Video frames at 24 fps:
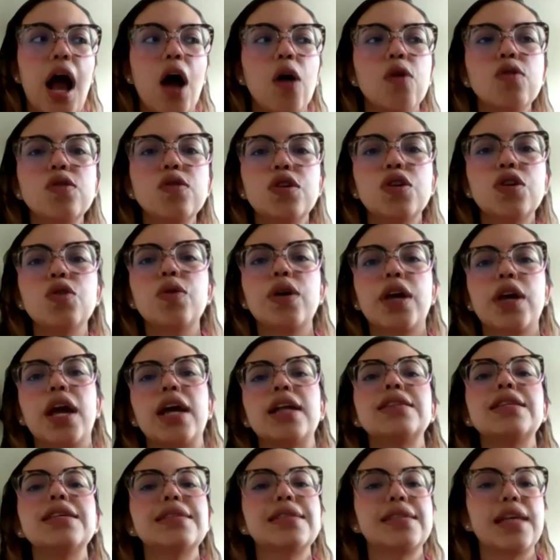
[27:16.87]
how you
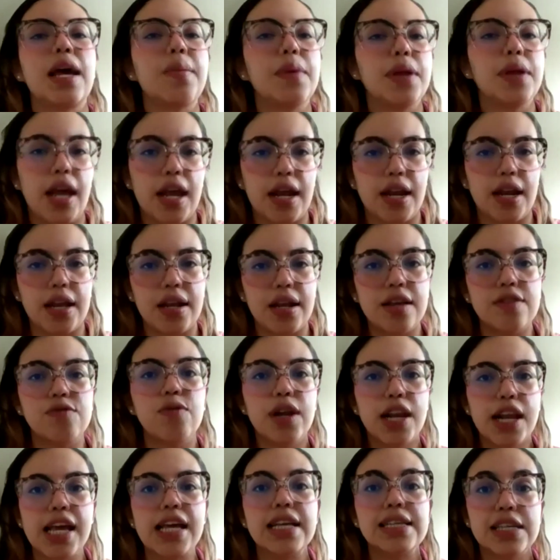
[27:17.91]
can disseminate it is
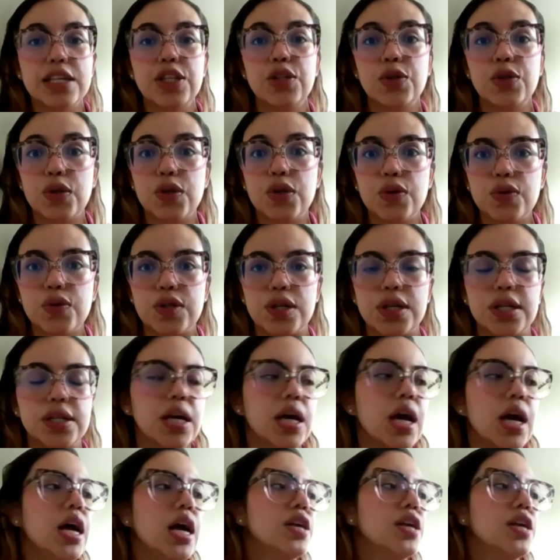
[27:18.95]
really easy to use it.